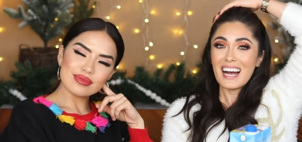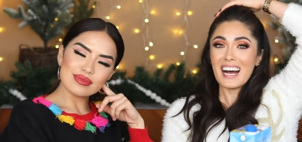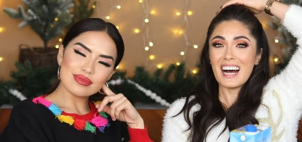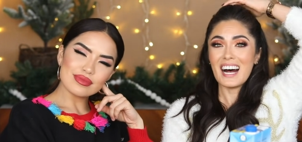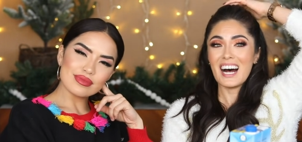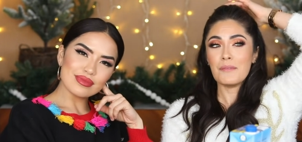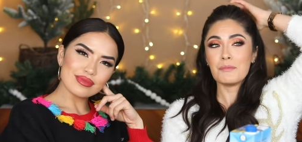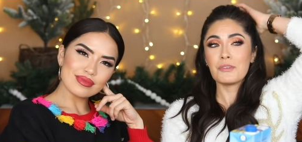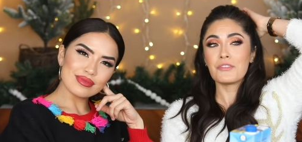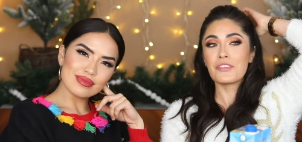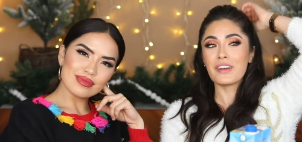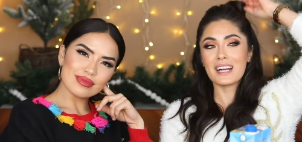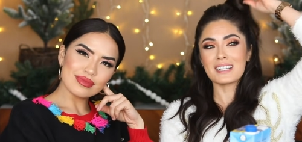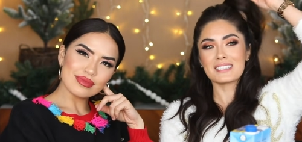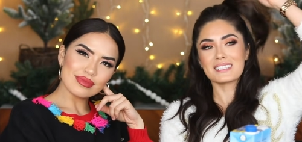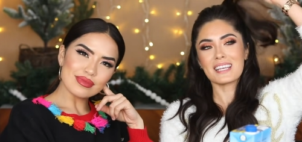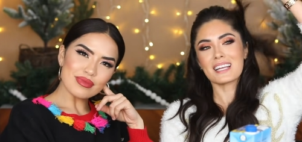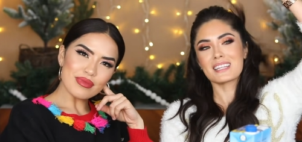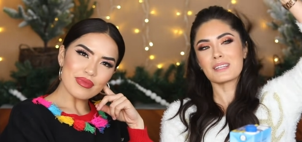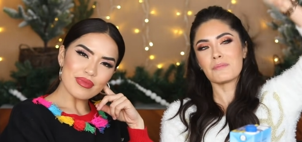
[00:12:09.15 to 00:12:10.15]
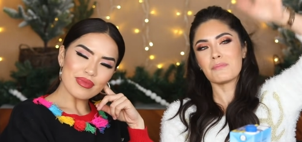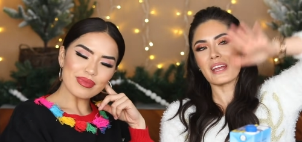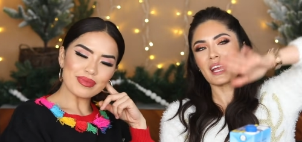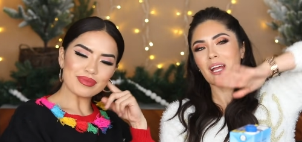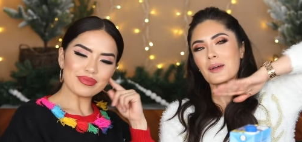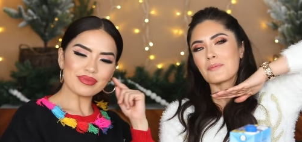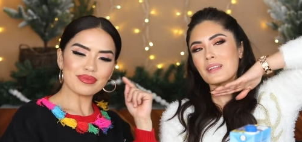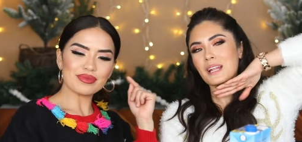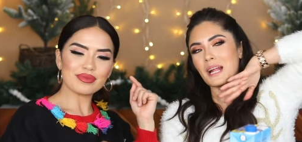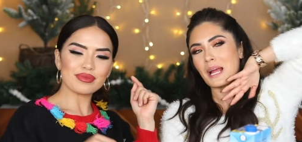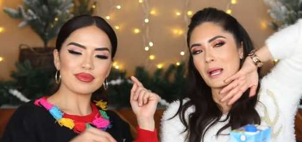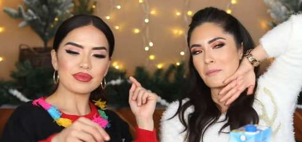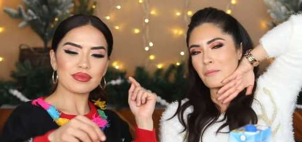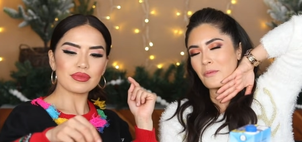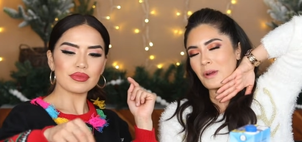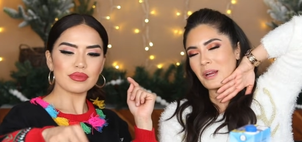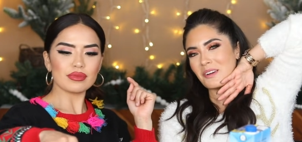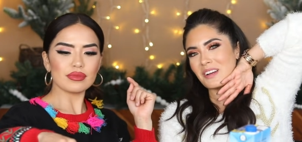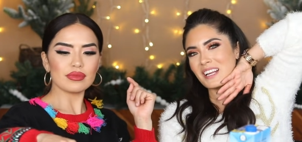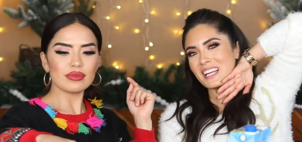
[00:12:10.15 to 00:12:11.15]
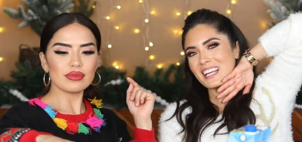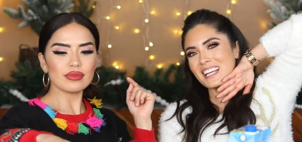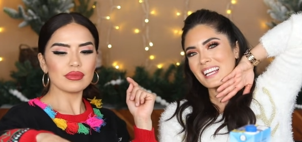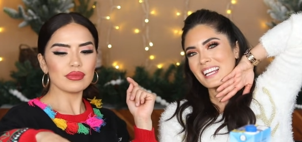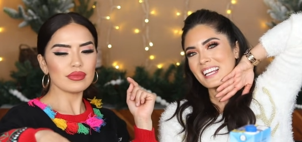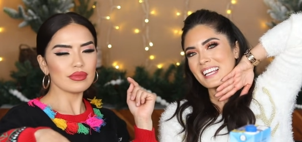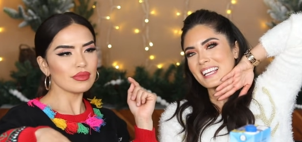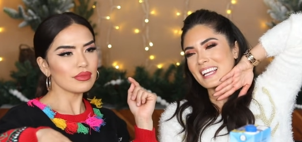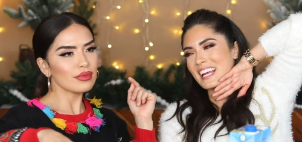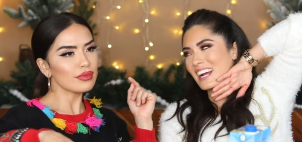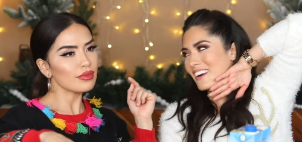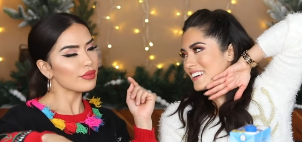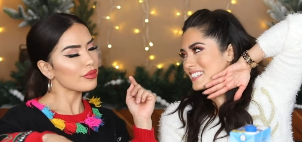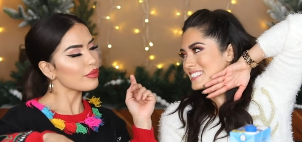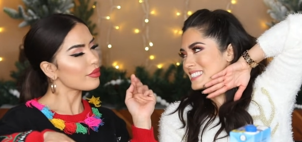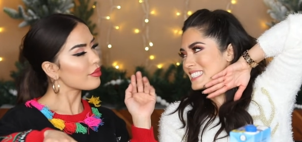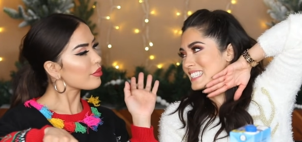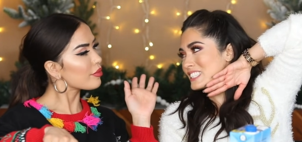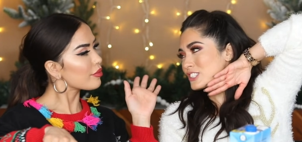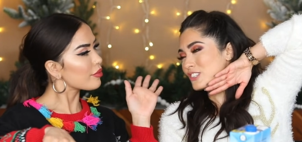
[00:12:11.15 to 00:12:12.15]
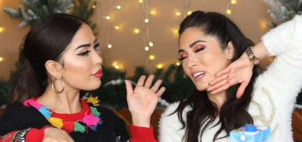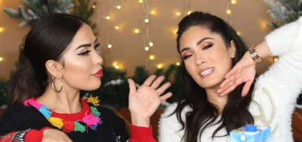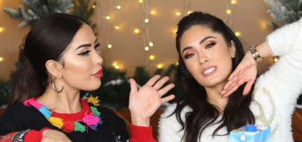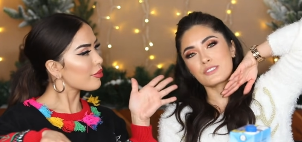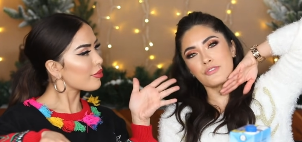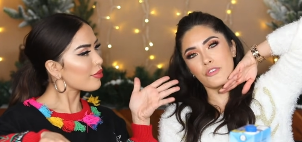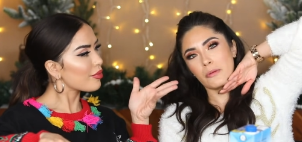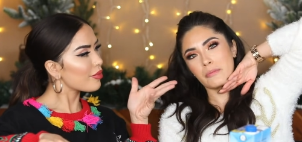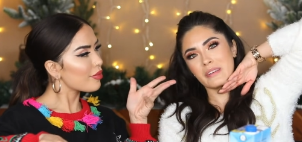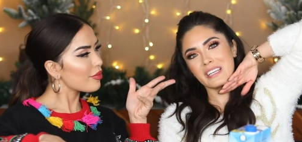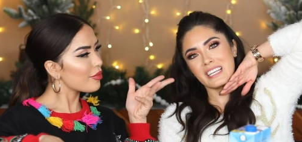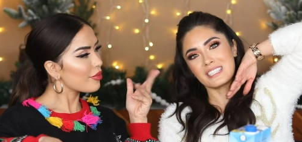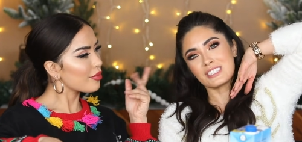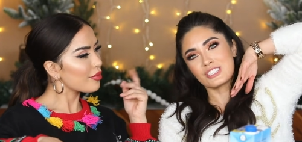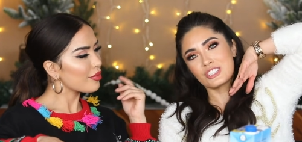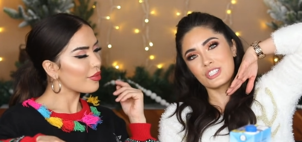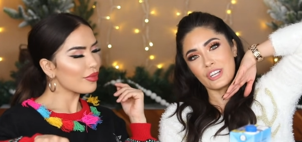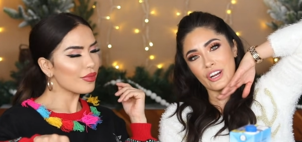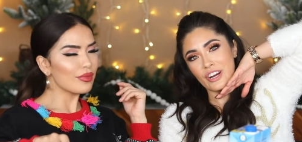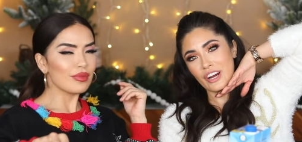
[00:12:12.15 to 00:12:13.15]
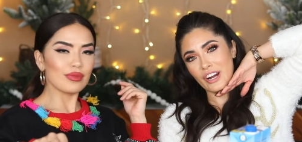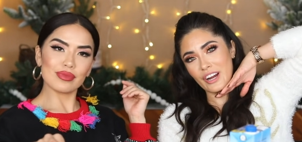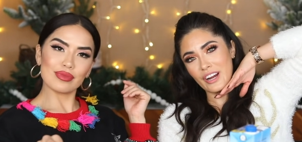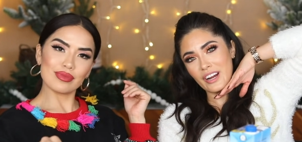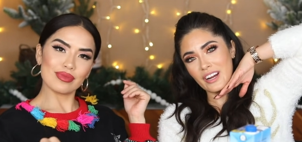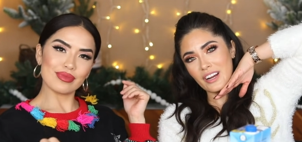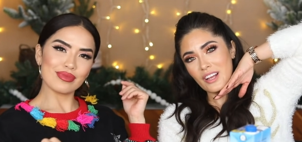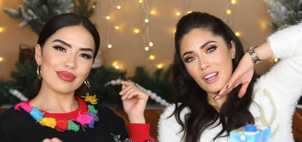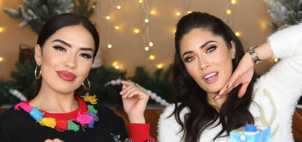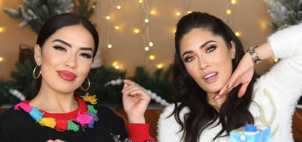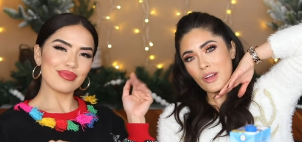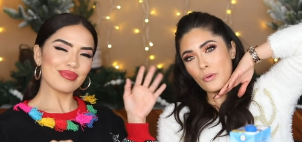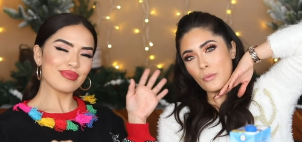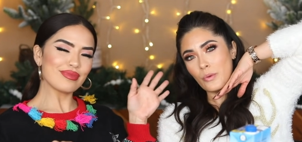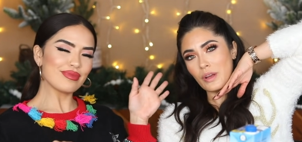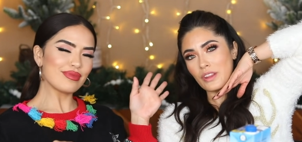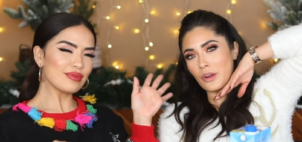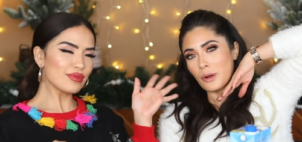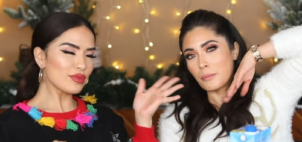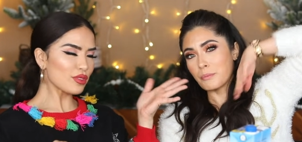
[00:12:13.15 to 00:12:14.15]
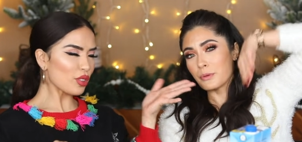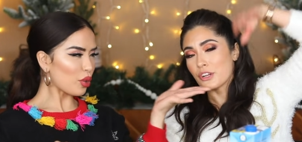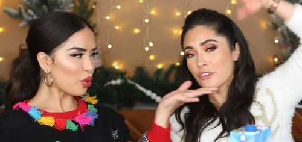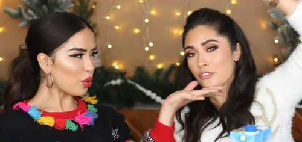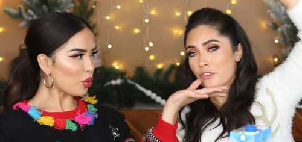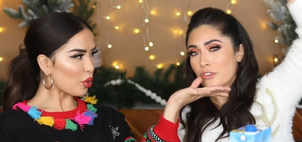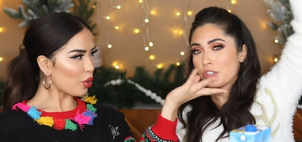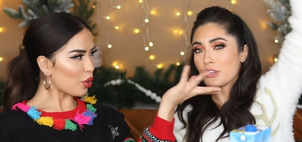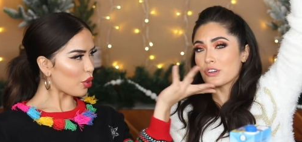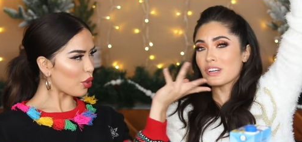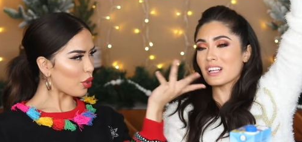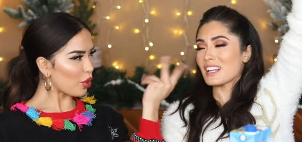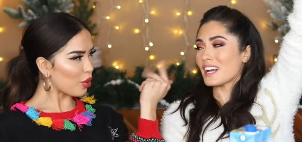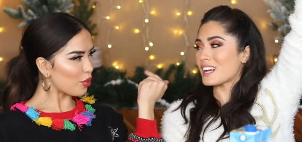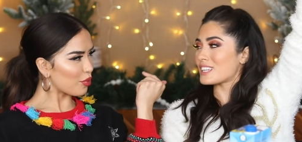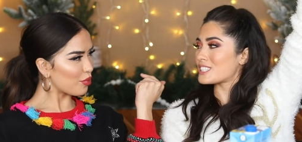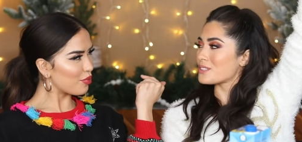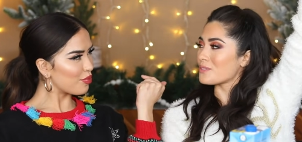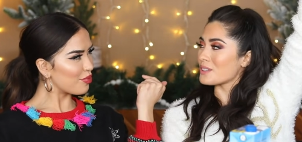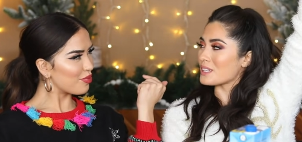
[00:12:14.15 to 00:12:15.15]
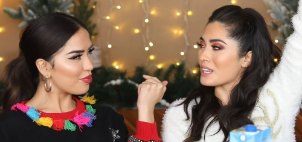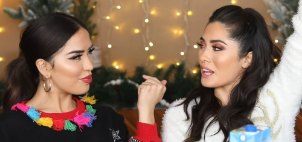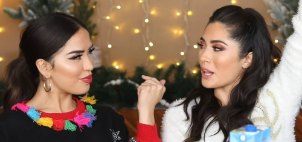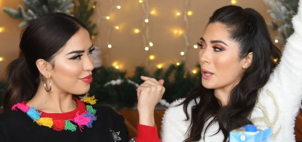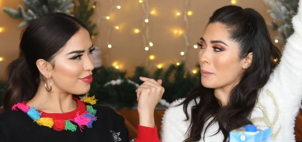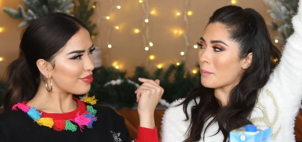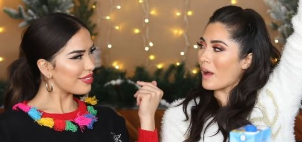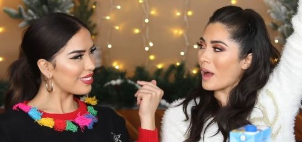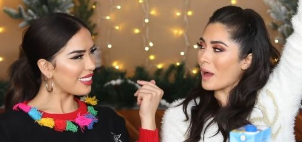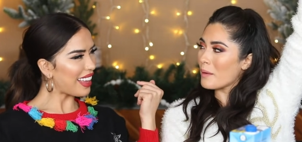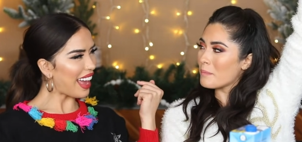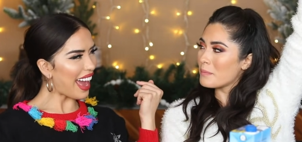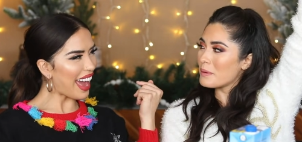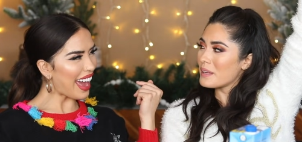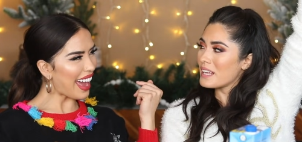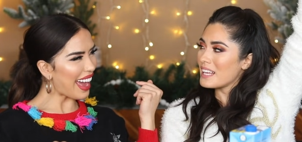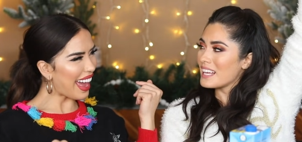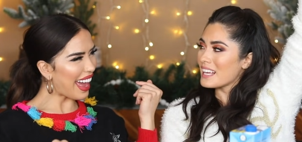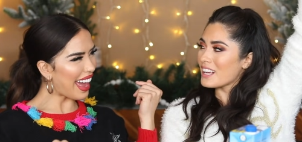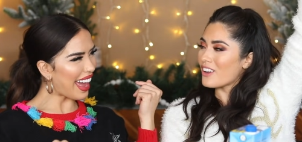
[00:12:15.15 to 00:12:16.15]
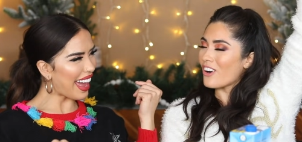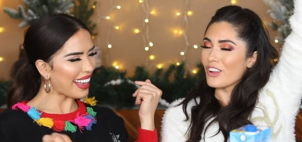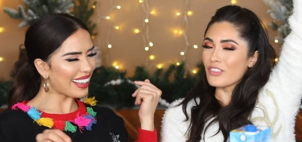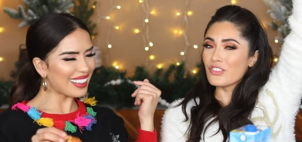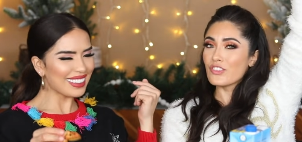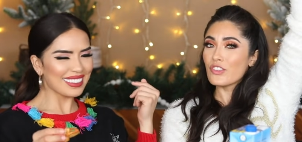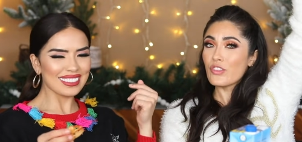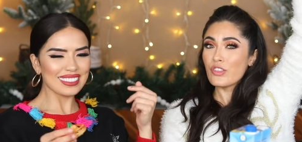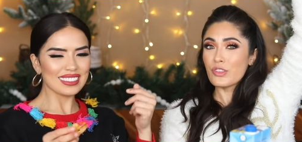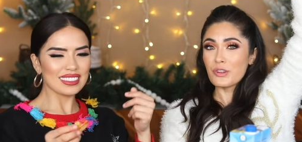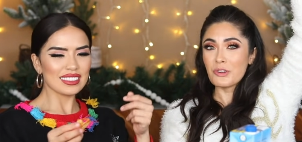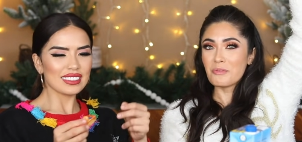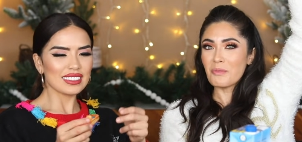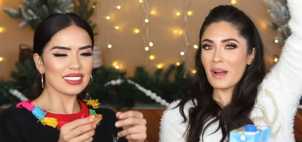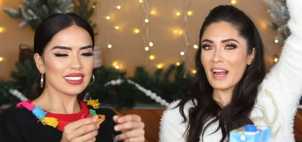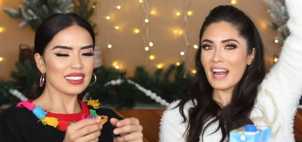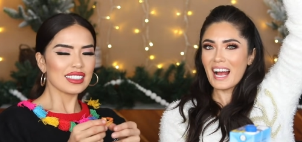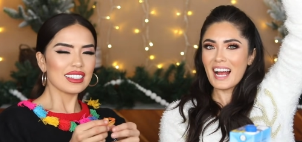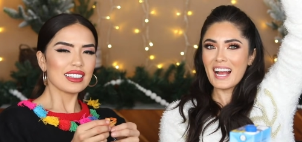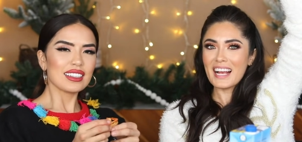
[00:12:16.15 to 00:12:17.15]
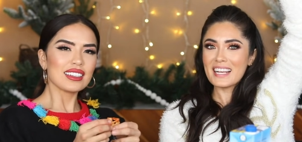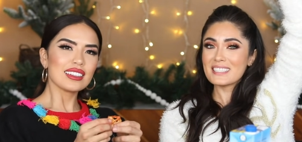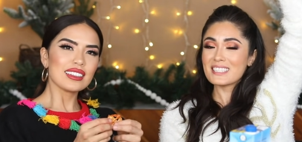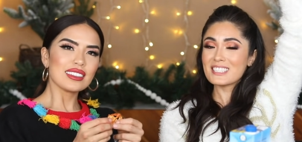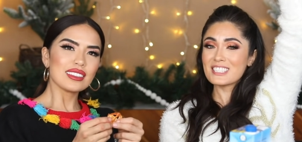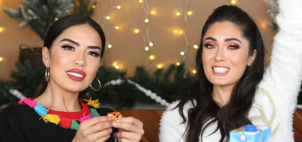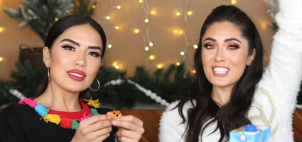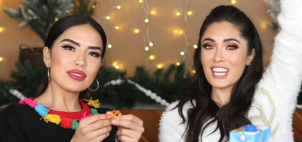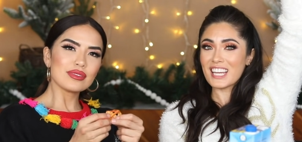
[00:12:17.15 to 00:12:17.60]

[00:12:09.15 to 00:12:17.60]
Speaker 1: If you guys like the makeup that I am wearing, Karen did transform me into her with her beautiful new collection with ColourPop called Through My Eyes.